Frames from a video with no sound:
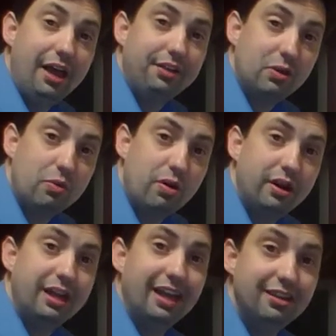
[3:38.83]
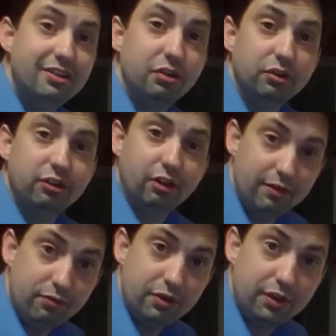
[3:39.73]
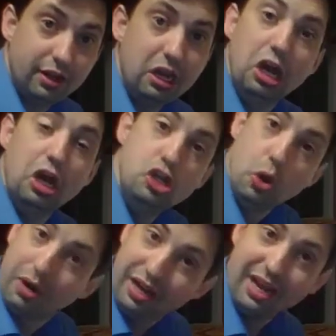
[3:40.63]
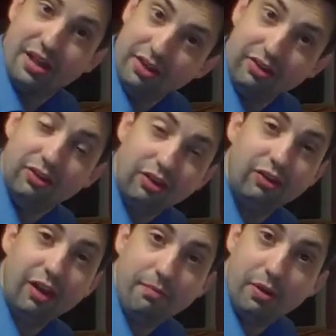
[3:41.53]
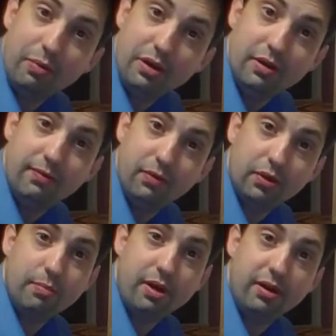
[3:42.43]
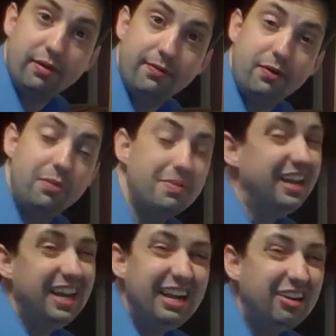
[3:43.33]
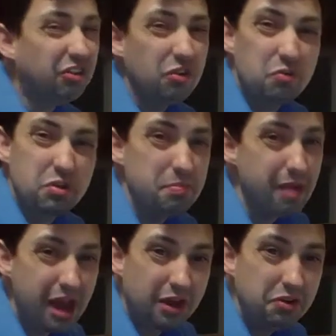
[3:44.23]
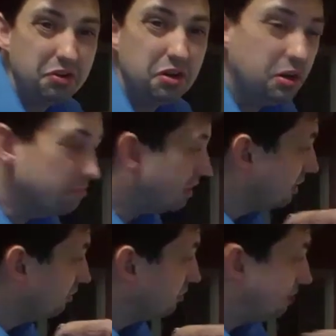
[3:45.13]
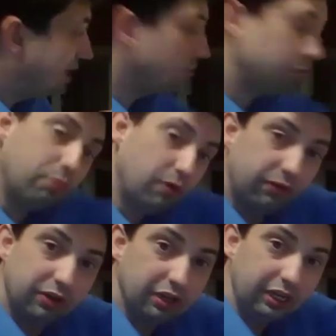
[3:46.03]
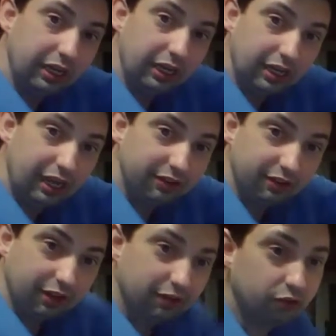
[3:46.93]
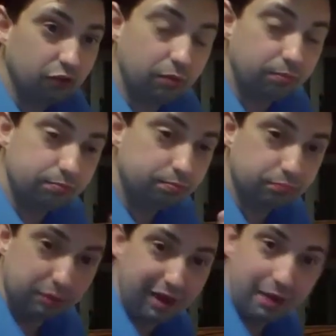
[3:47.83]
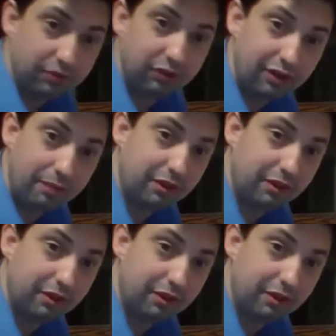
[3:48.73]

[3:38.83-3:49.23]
at that quantity and still sell everything? Note, again, this is the same thing we did for the competitive firm. It just didn't really matter because demand was perfectly elastic. So demand was the